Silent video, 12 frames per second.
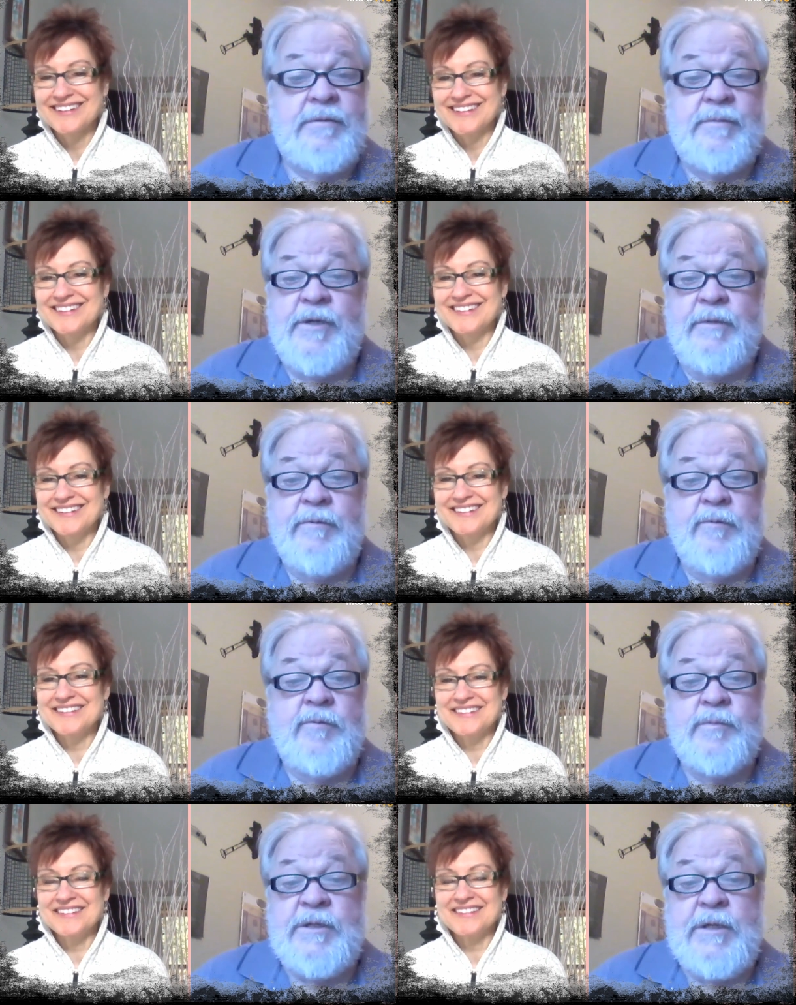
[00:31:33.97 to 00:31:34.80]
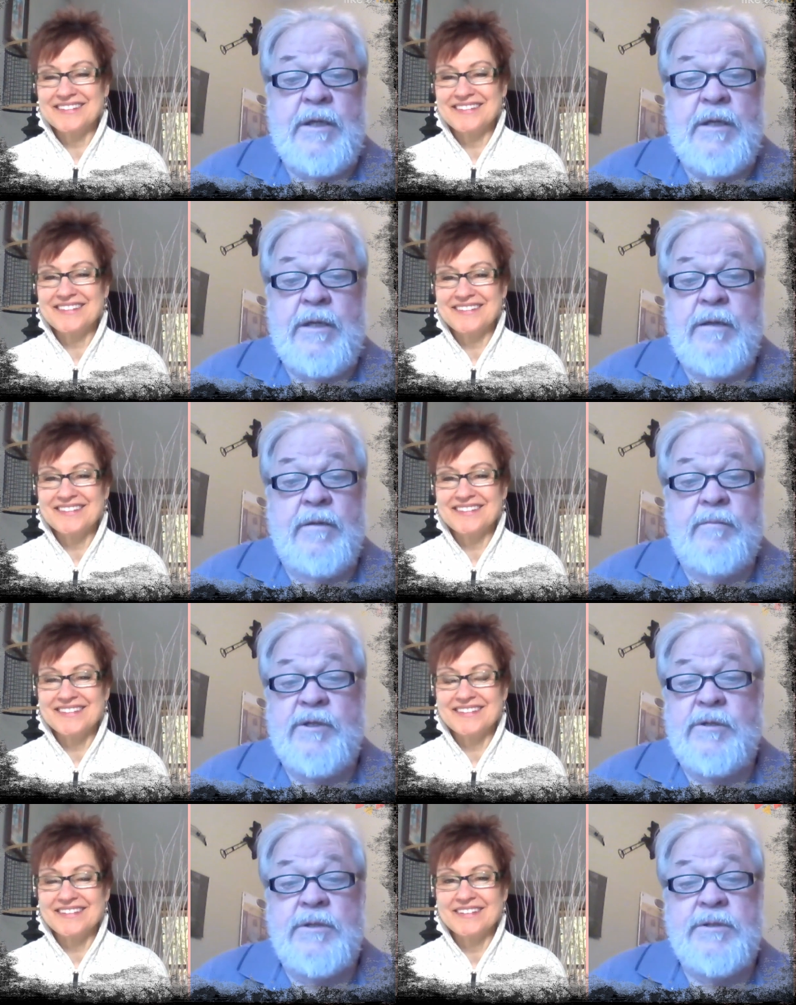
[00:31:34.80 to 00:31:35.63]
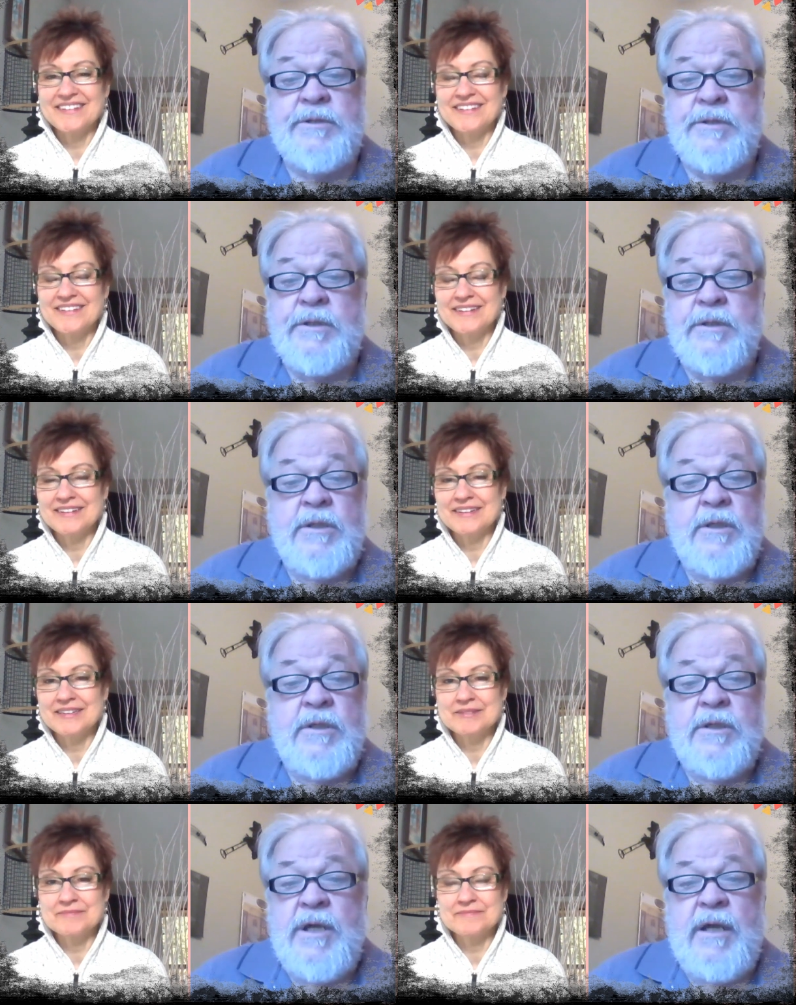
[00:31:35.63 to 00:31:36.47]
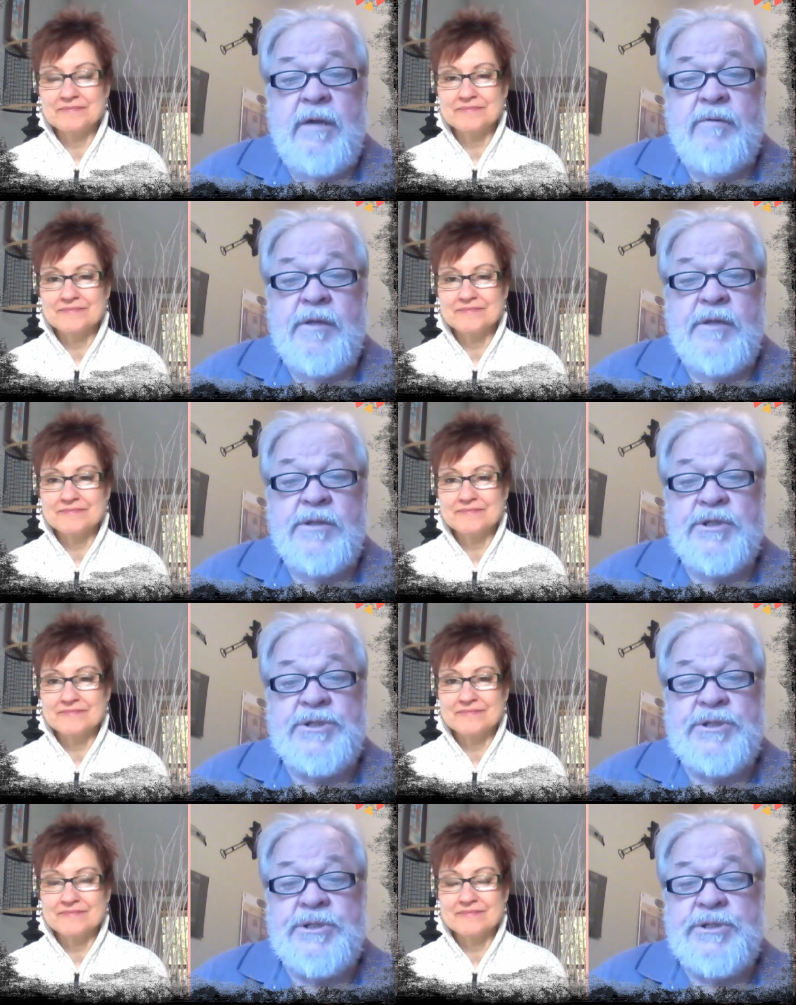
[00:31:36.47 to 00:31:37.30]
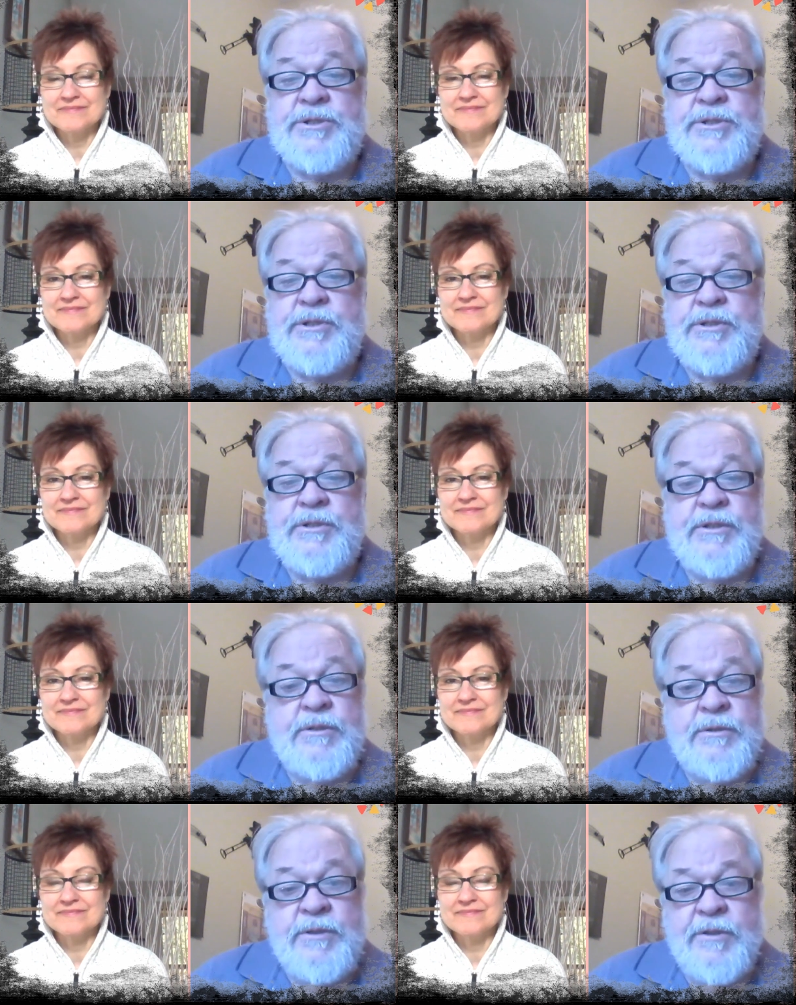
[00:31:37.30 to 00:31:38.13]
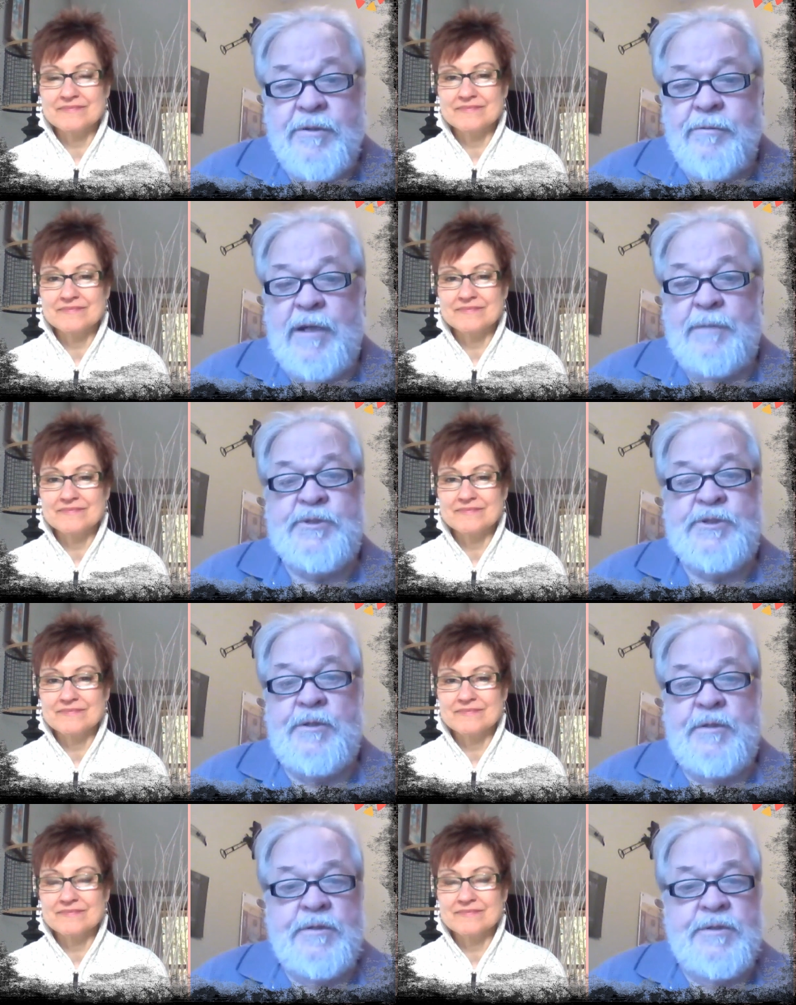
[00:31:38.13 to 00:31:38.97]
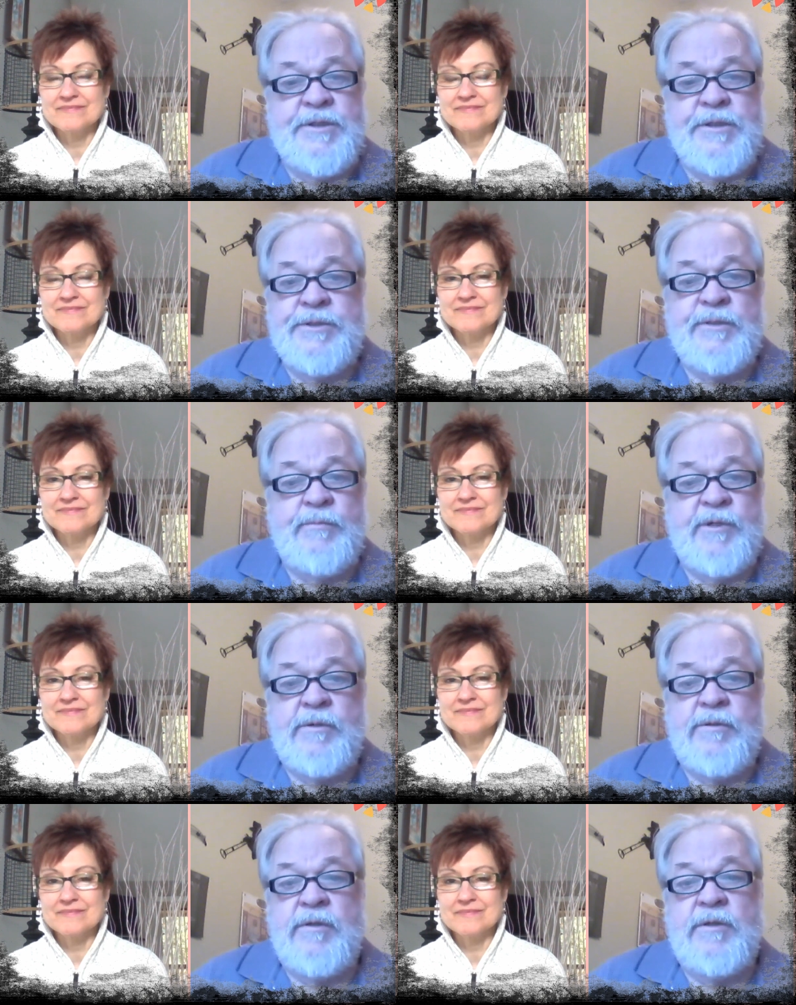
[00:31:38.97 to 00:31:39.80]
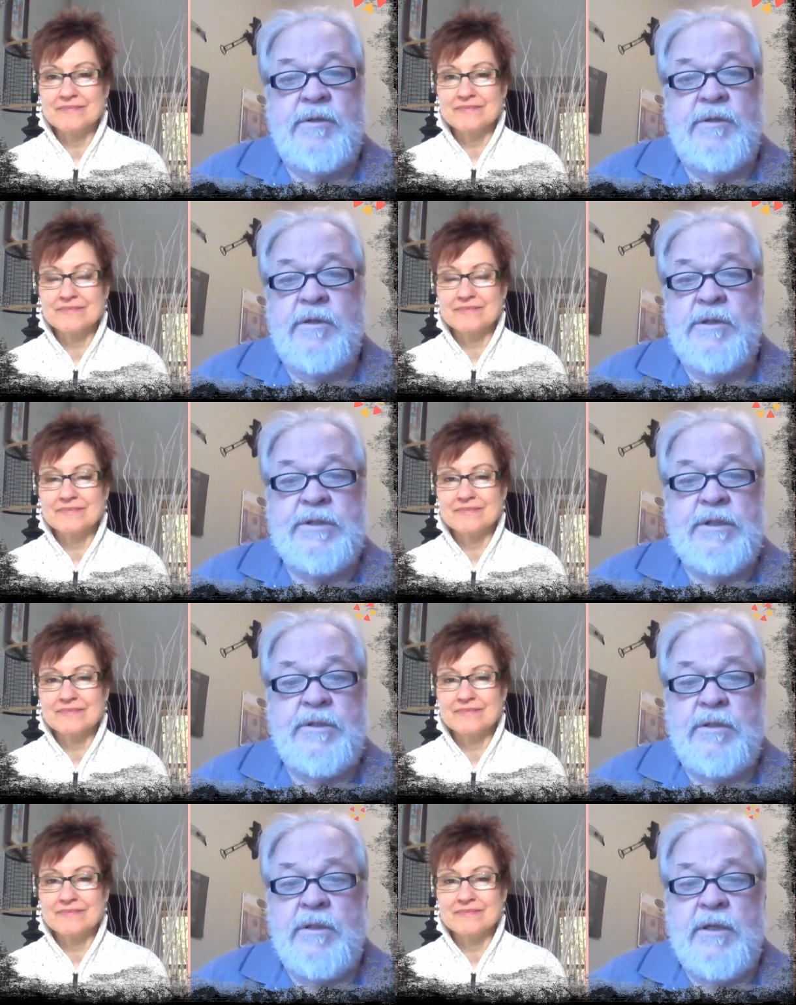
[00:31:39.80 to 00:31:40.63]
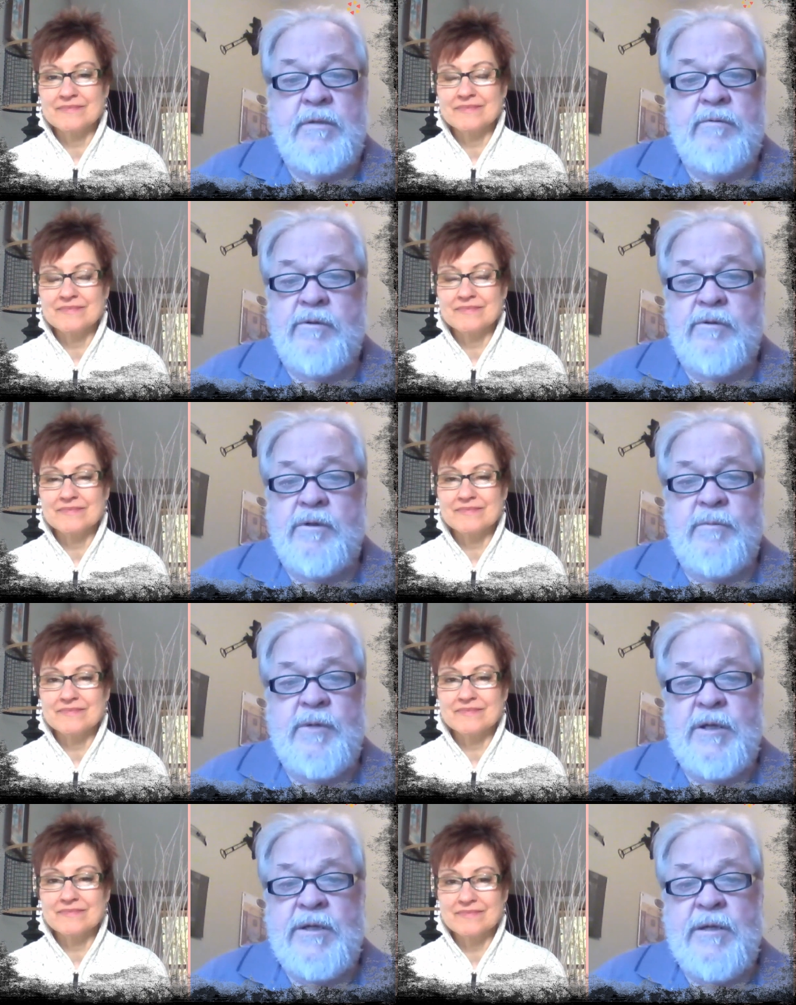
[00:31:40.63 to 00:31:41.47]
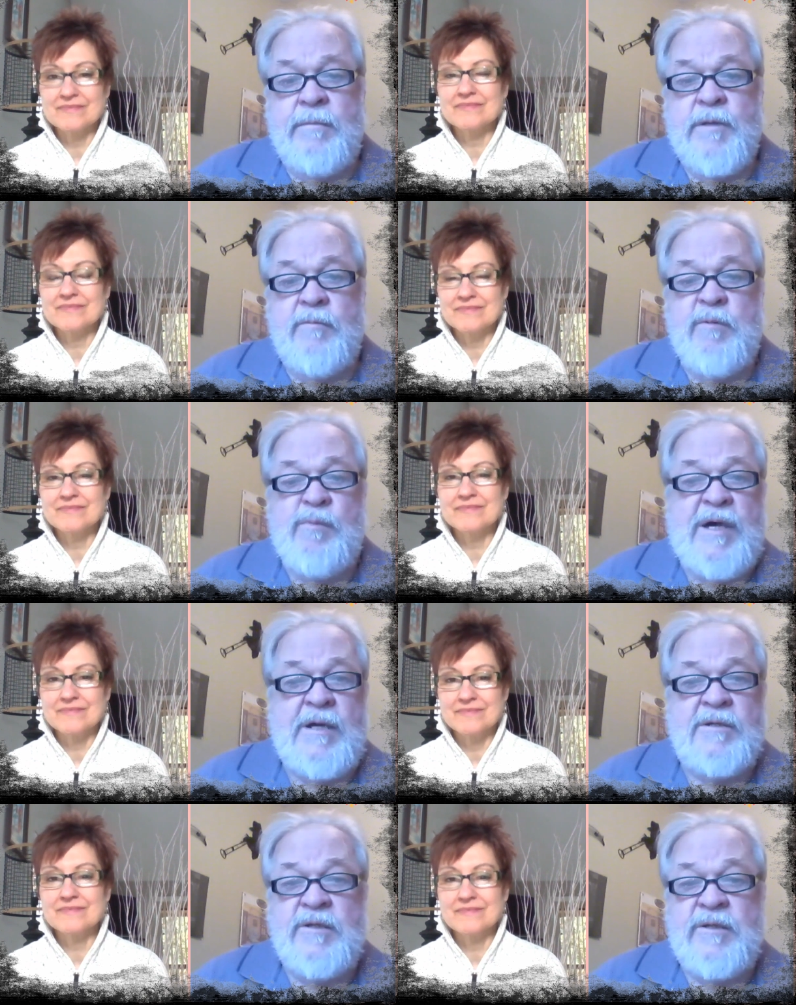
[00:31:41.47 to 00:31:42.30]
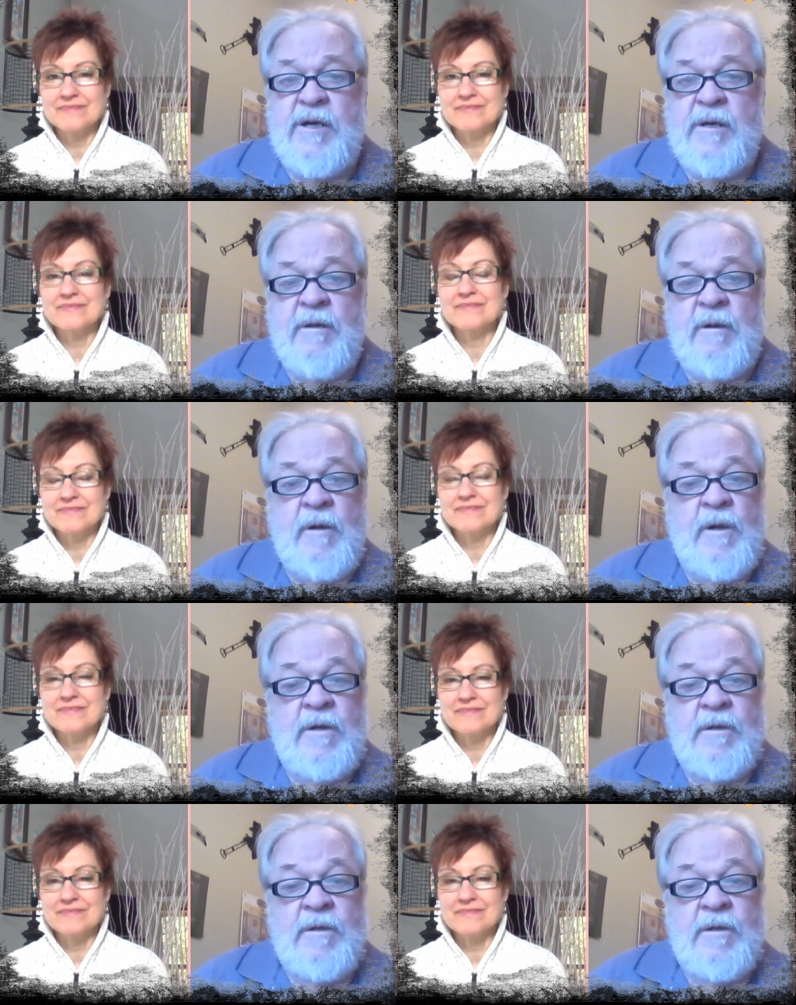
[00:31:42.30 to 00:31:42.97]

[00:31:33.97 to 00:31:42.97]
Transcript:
Speaker 1: yeah, it probably will be. I, you know, because everything just is the the corruption is, is the big thing in in Ecuador. I mean, I keep coming back to that.